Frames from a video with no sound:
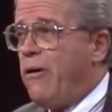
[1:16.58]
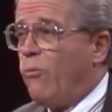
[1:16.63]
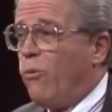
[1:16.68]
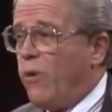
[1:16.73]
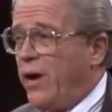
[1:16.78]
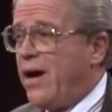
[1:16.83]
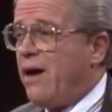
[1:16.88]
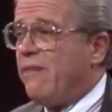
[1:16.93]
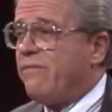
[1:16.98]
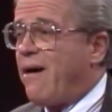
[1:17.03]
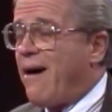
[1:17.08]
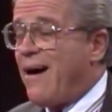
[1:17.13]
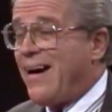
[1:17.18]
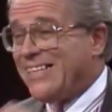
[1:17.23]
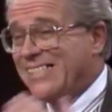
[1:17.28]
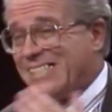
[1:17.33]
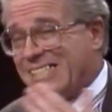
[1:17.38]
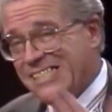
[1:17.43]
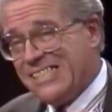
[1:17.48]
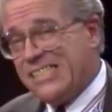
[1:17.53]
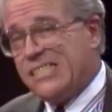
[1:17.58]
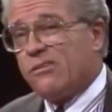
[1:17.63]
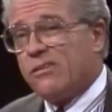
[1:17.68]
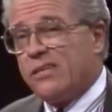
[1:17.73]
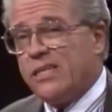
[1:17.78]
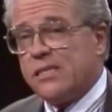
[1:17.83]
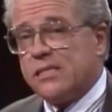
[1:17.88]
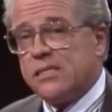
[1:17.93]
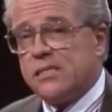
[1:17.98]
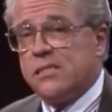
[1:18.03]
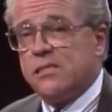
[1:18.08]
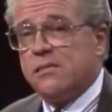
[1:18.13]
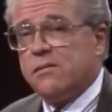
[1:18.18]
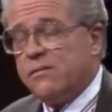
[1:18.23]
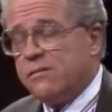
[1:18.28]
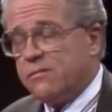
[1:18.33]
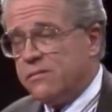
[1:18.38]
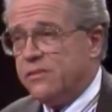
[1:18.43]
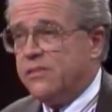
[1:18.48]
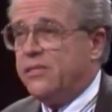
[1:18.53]
We have got a serious
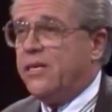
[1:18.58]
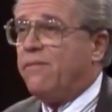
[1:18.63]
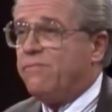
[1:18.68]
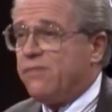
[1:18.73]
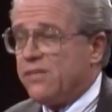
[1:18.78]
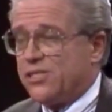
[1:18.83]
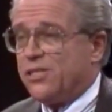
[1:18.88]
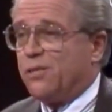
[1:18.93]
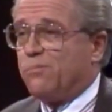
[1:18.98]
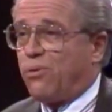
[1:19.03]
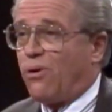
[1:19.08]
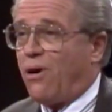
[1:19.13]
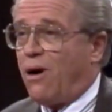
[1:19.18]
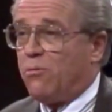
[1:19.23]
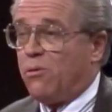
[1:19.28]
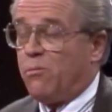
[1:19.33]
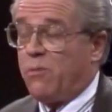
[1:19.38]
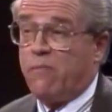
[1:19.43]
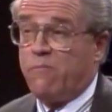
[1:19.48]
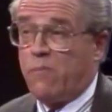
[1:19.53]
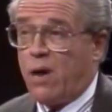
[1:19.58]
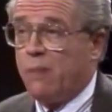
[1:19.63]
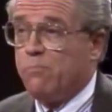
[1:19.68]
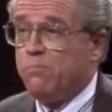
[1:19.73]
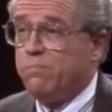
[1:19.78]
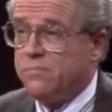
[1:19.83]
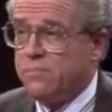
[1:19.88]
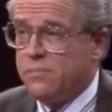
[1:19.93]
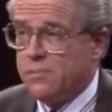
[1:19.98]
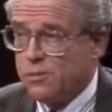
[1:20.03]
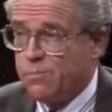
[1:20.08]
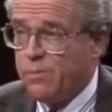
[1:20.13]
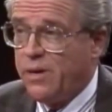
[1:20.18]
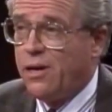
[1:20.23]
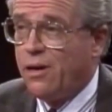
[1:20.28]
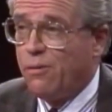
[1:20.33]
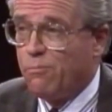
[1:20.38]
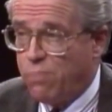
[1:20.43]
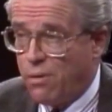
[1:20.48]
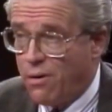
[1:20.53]
deficit problem. I'm
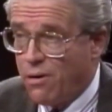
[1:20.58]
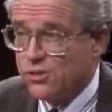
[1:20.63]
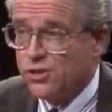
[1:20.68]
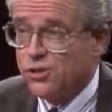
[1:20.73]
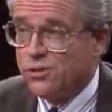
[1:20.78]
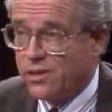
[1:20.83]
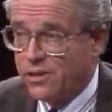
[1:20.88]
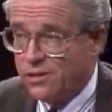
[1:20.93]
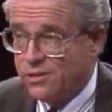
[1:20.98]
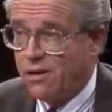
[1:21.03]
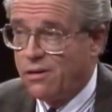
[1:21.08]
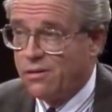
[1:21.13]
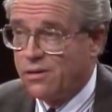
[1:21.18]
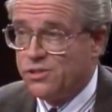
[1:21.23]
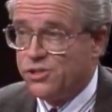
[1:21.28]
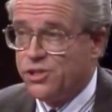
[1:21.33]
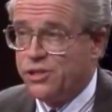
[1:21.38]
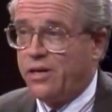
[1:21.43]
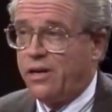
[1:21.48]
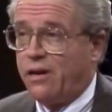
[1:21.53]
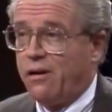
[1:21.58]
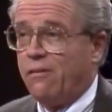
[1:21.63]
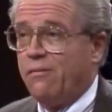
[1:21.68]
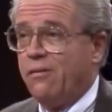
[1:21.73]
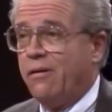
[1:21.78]
speaking partially tongue-in-cheek here.